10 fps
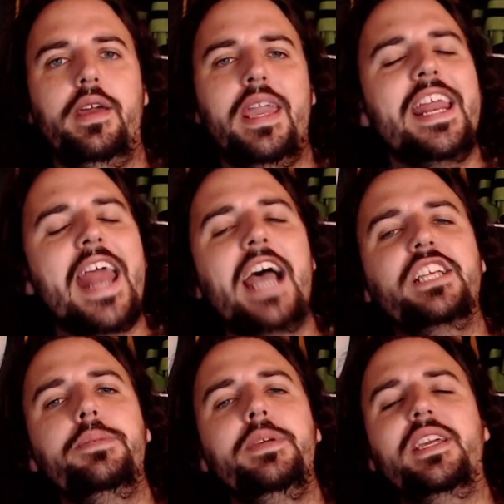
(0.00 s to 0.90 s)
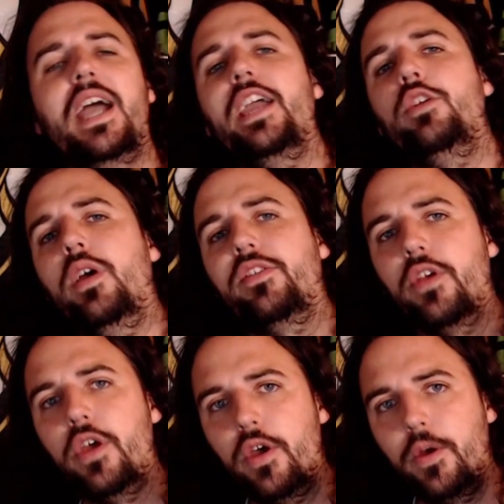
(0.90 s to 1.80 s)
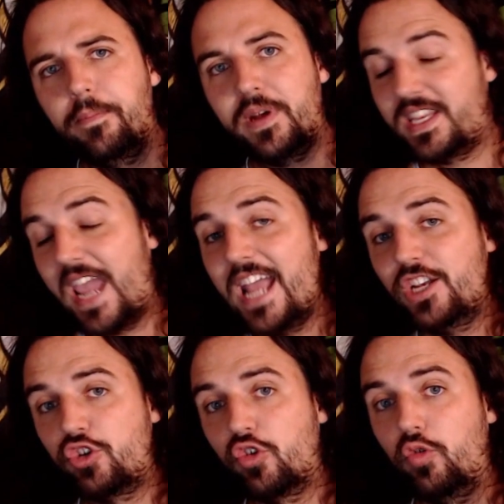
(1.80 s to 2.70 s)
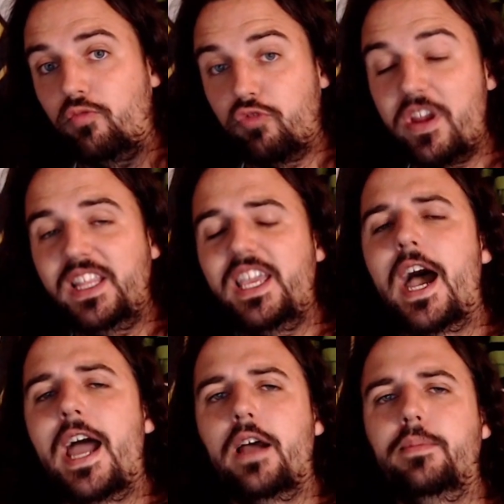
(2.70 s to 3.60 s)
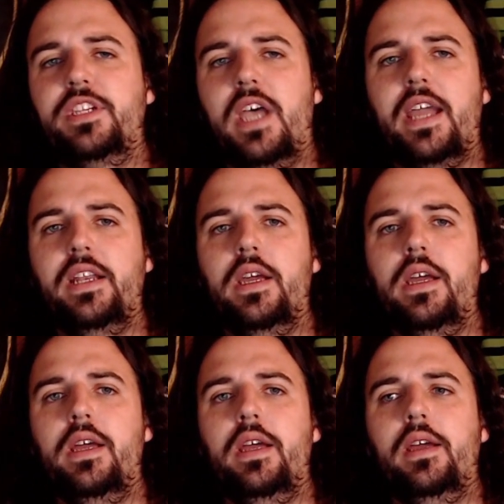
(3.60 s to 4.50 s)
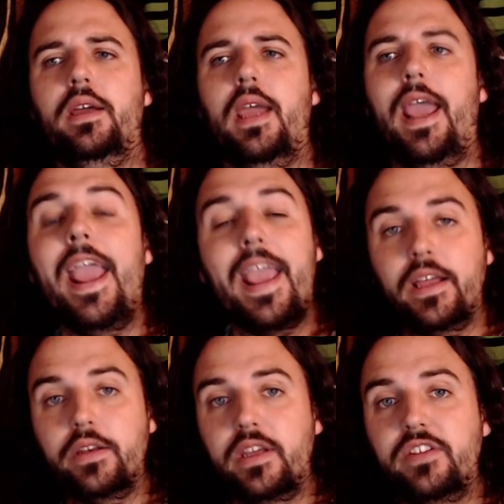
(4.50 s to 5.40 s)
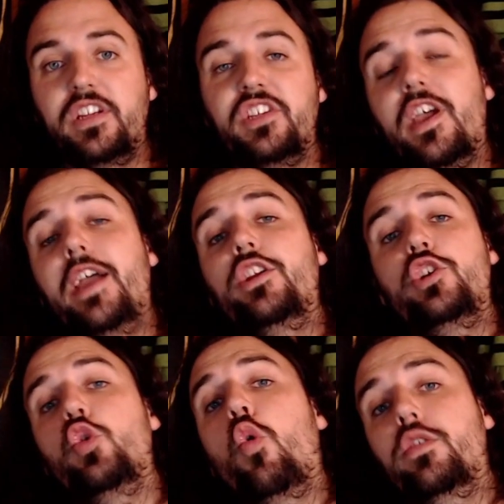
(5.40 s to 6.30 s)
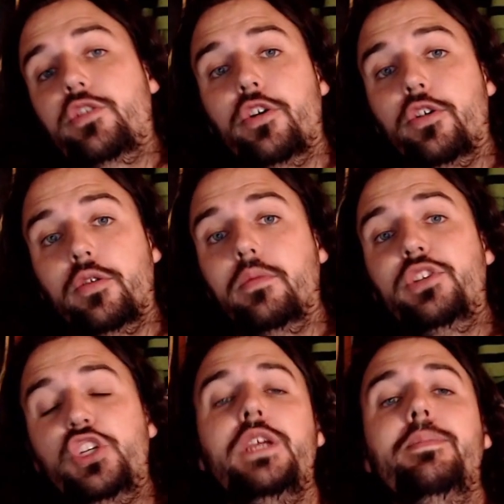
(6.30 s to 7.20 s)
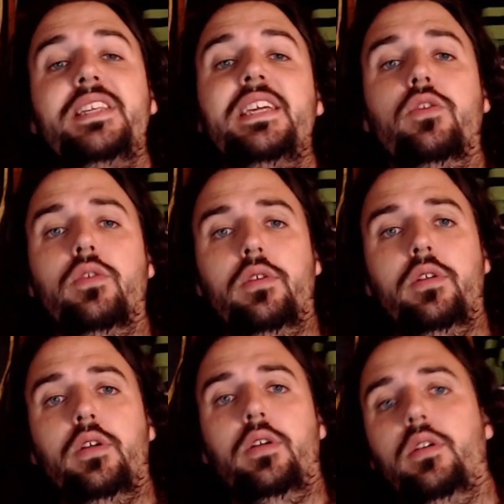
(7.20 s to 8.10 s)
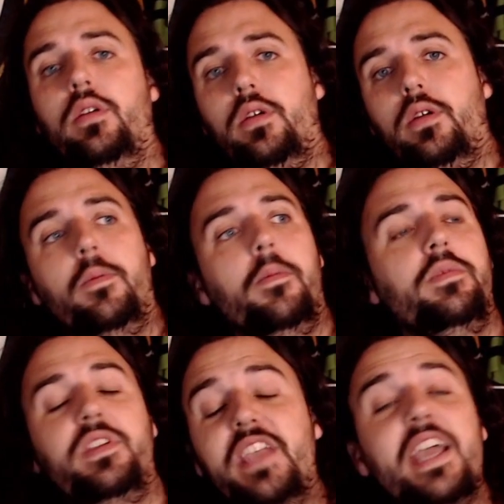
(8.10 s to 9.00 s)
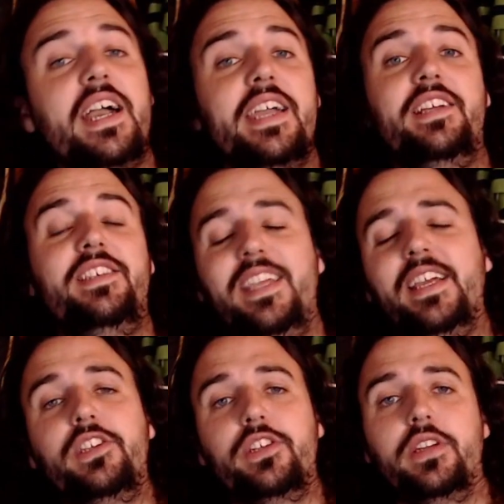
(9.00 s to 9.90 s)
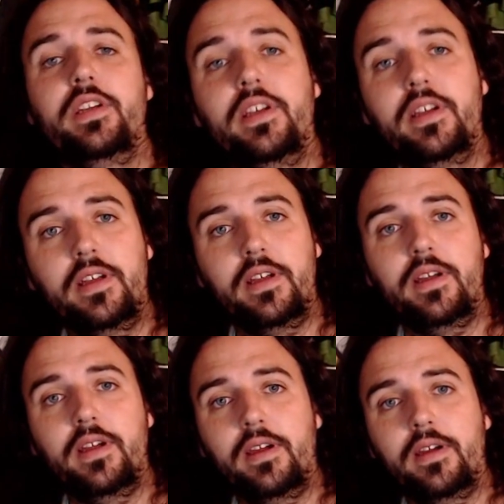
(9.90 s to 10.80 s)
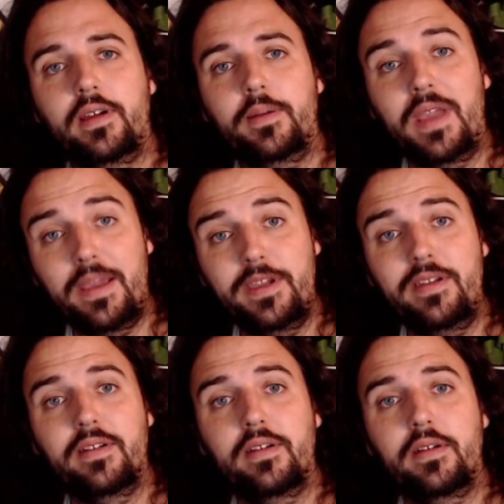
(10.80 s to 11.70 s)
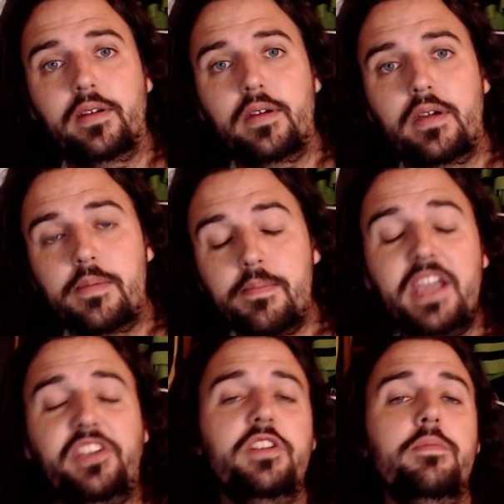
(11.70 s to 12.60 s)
It has to be a guy who has potential really high upside and is going to sign a short-term cheap deal. Does that guy exist? Maybe. Mason